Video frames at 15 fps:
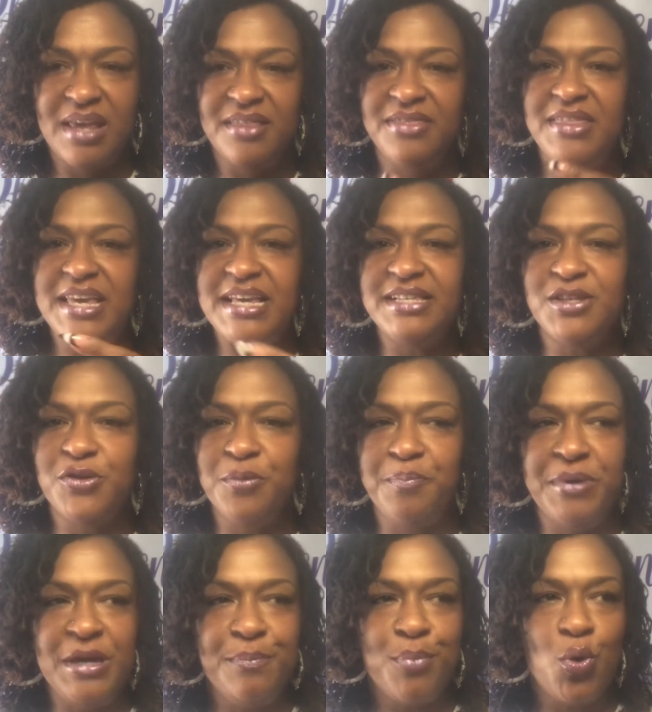These are the
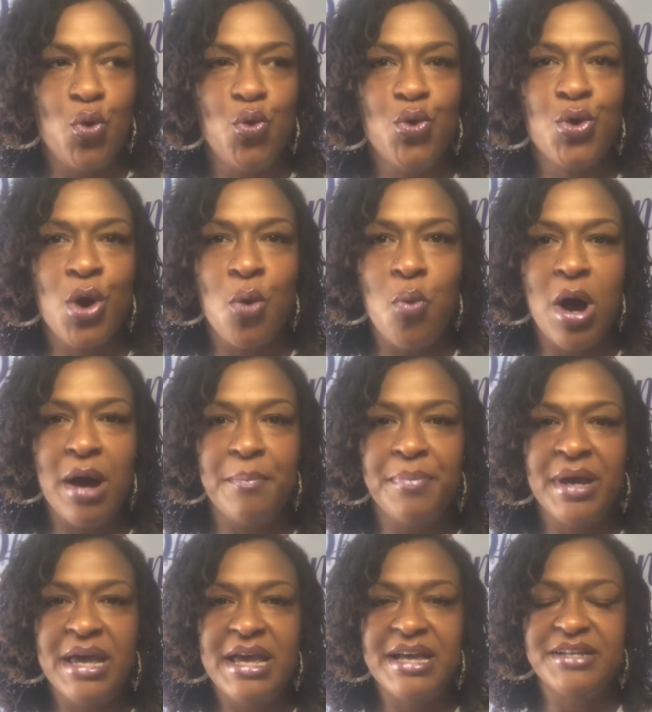people who grow up
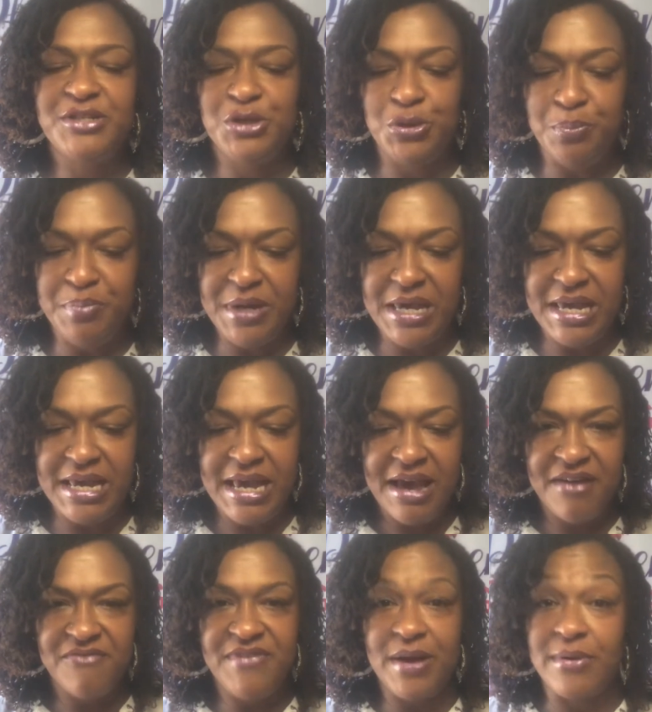to be
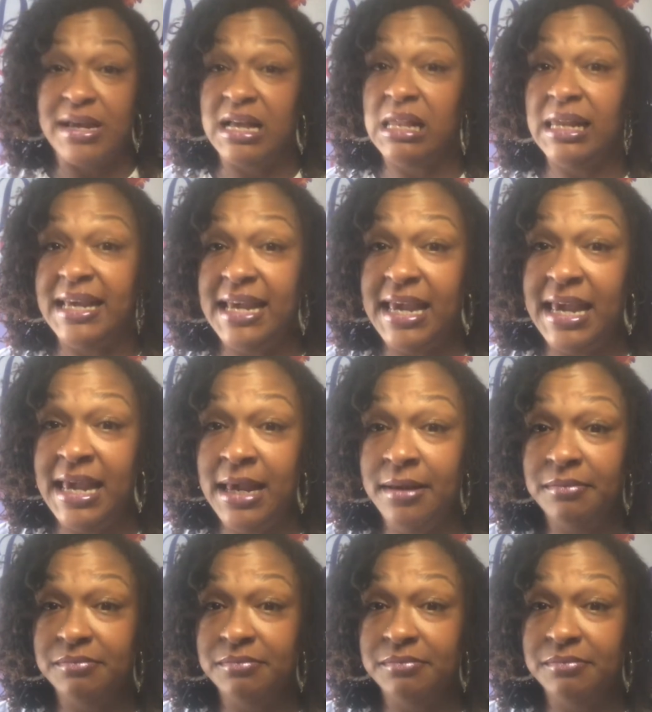very clingy,